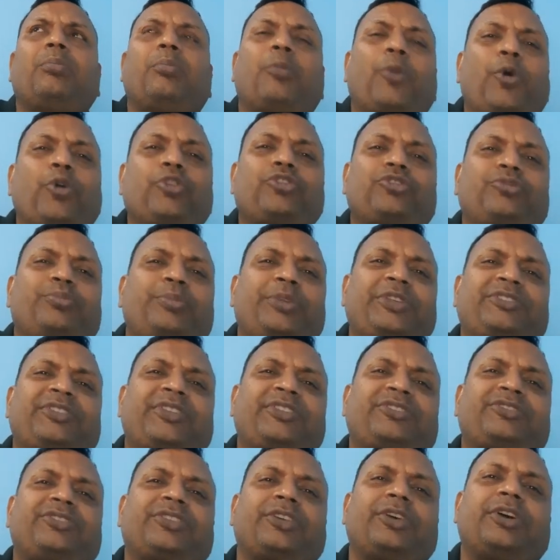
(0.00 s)
most
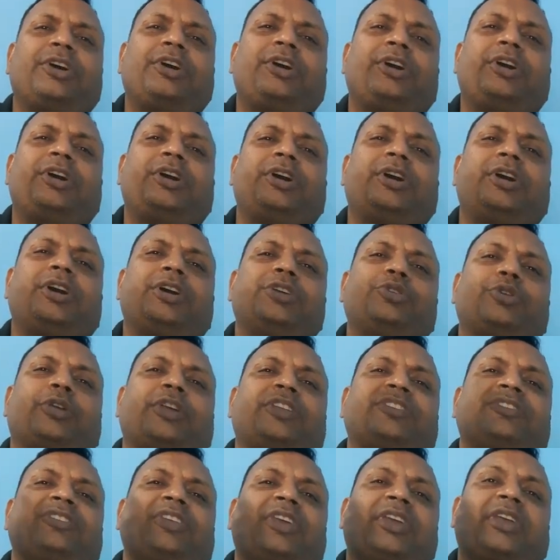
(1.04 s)
business uh, you
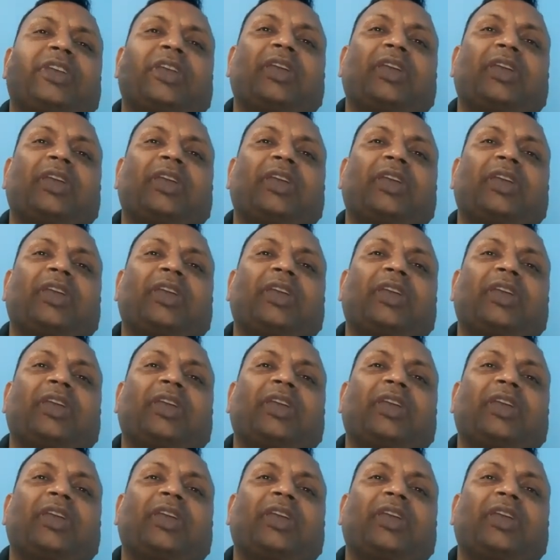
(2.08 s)
can say